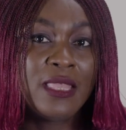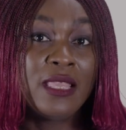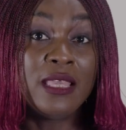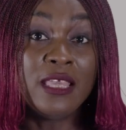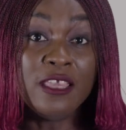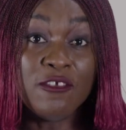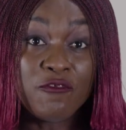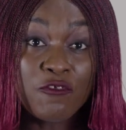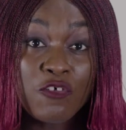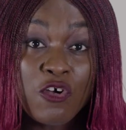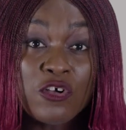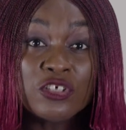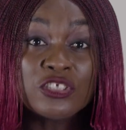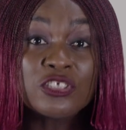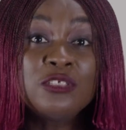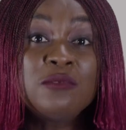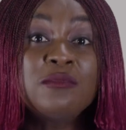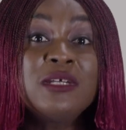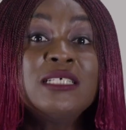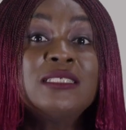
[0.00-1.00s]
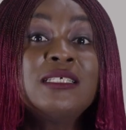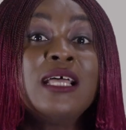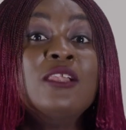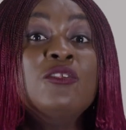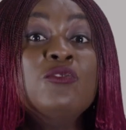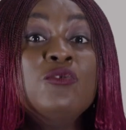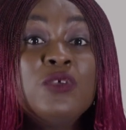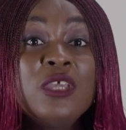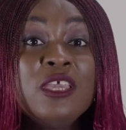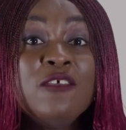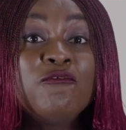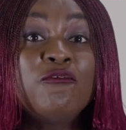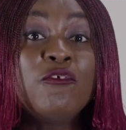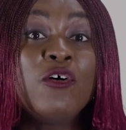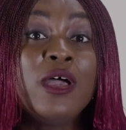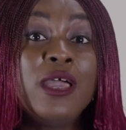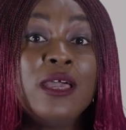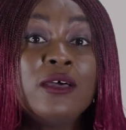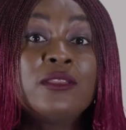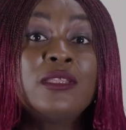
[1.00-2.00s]
If customers are looking for
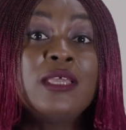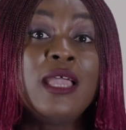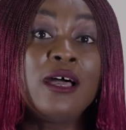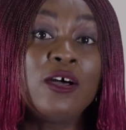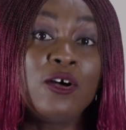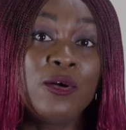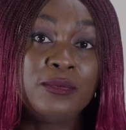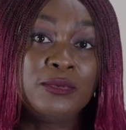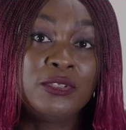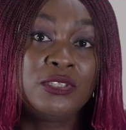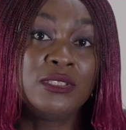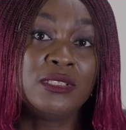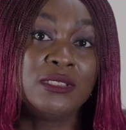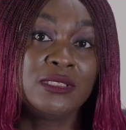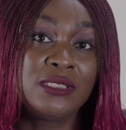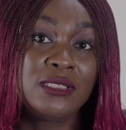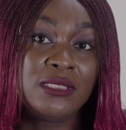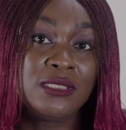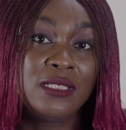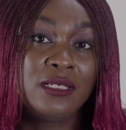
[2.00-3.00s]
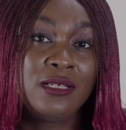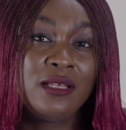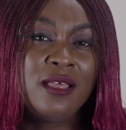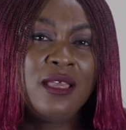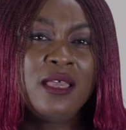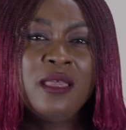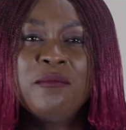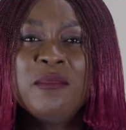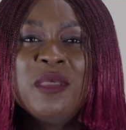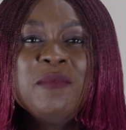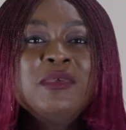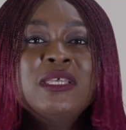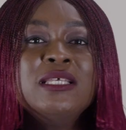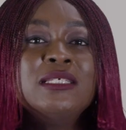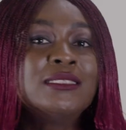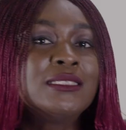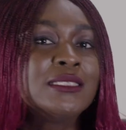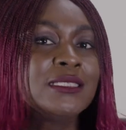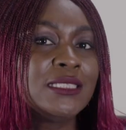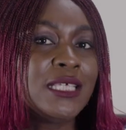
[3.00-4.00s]
healthier options, maybe
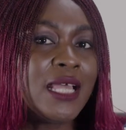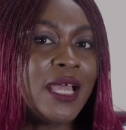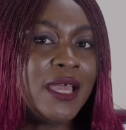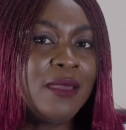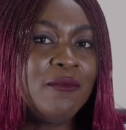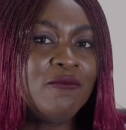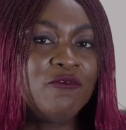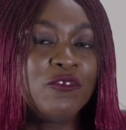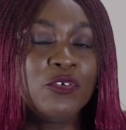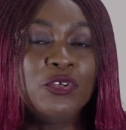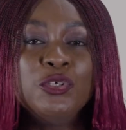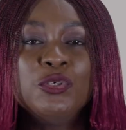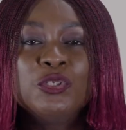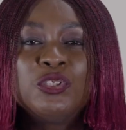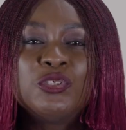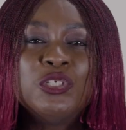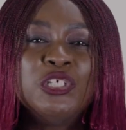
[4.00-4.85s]
it's time for you to